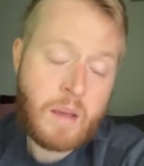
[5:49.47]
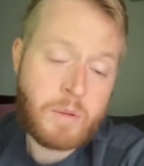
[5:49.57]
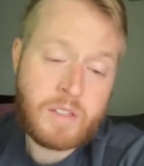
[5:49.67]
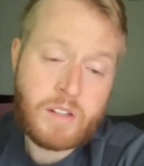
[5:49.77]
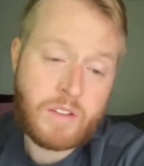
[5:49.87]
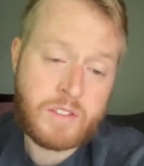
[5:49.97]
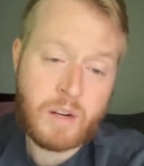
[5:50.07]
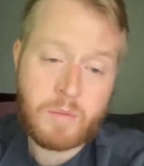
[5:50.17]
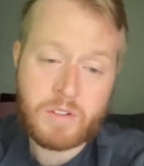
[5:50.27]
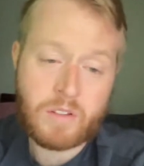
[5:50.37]
But still, this
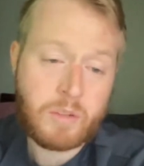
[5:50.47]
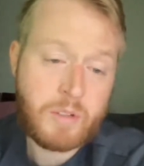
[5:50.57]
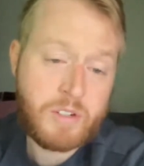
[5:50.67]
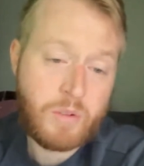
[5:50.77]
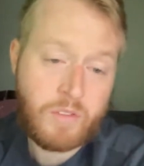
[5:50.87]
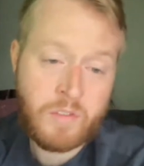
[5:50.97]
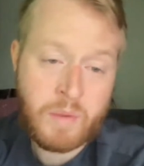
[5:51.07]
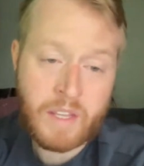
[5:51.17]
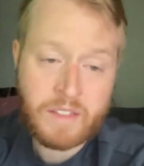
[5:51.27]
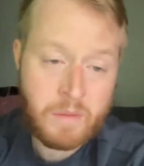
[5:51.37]
number is a little bit short for
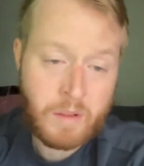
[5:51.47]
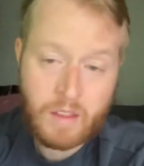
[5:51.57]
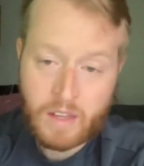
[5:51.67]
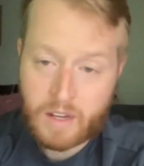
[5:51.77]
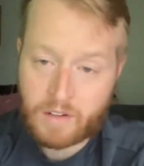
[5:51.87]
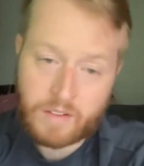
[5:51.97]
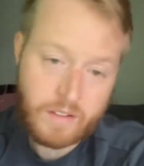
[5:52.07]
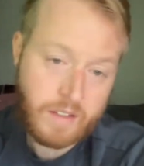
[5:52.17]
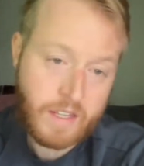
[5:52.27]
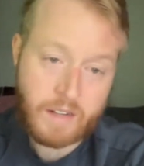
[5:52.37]
me. Inter Milan
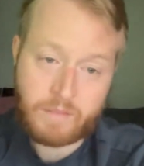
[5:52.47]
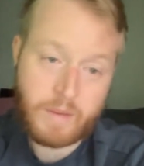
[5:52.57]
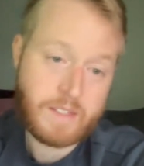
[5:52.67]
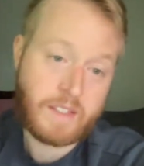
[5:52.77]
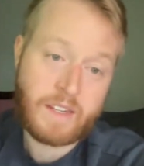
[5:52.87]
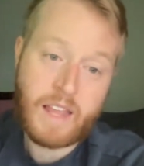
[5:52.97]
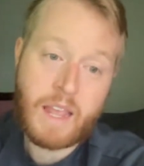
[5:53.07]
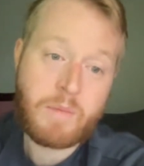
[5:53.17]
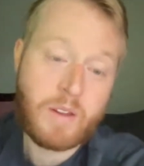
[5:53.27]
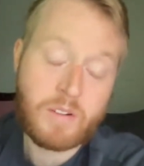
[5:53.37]
can basically
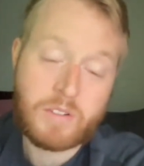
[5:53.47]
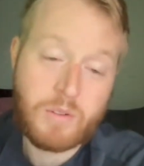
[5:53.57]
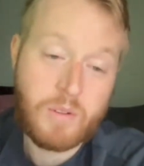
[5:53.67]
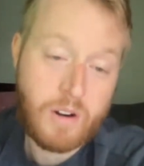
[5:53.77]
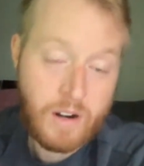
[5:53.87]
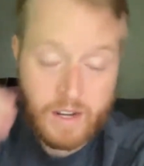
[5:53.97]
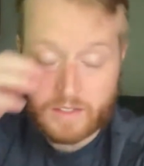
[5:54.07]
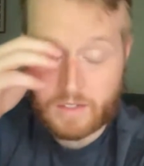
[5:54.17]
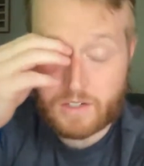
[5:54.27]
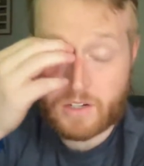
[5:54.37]
name their score,
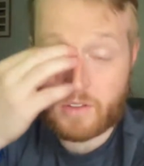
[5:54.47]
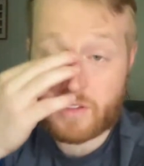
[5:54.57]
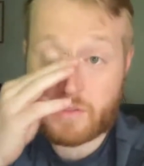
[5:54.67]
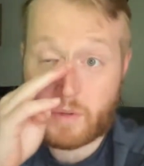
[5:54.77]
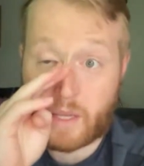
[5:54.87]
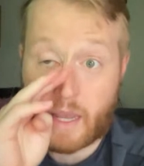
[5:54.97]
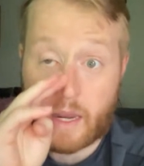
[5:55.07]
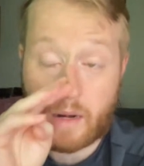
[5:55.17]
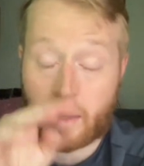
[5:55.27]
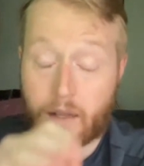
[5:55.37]
as they showed this
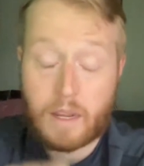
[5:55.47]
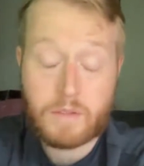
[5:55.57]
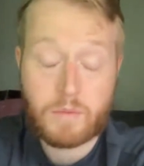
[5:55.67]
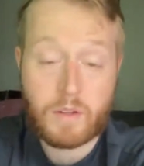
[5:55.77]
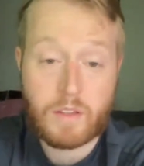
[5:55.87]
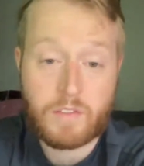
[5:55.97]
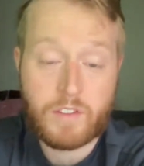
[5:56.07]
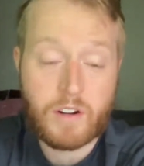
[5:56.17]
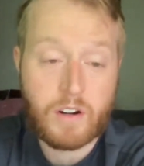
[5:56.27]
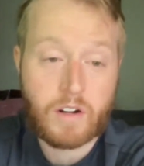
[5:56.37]
weekend against one of the
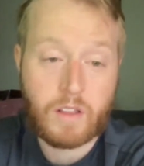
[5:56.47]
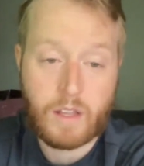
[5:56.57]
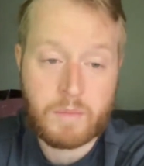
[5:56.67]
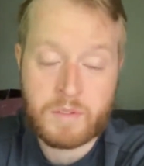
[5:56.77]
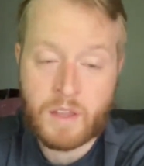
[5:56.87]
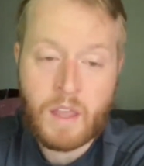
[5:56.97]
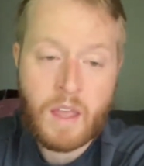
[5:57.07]
inferior clubs.